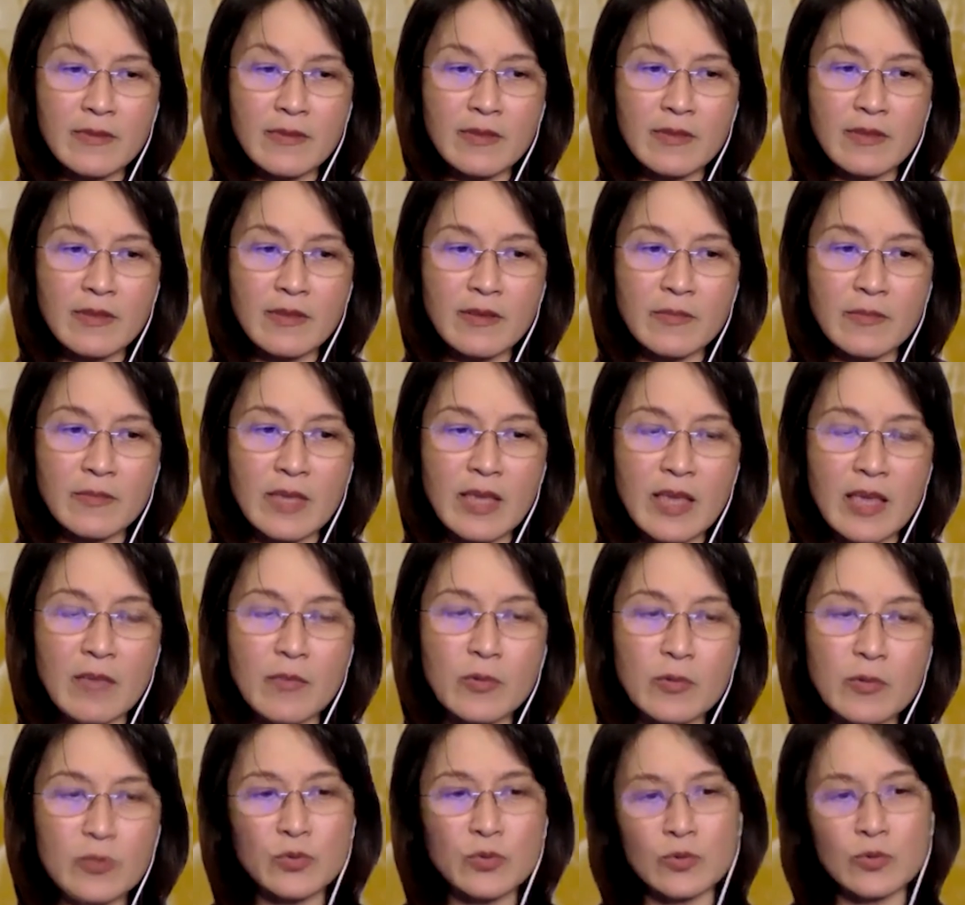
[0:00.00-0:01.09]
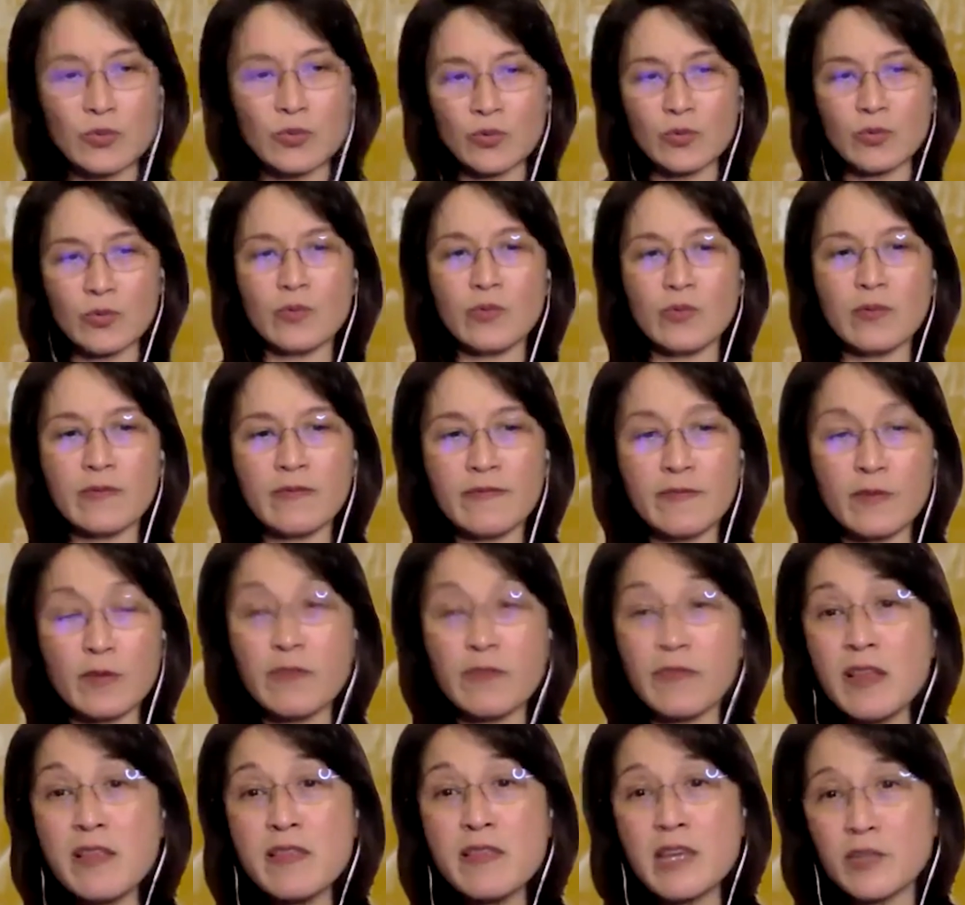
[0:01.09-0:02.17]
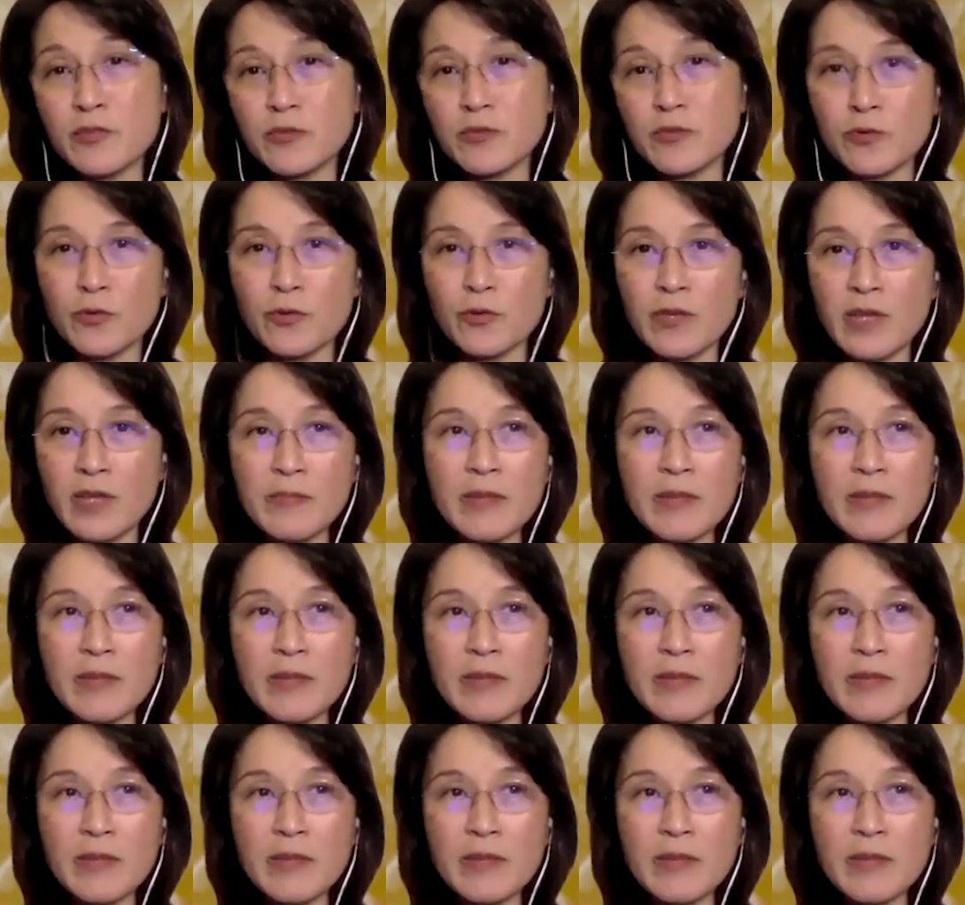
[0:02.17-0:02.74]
being able to fulfill that role.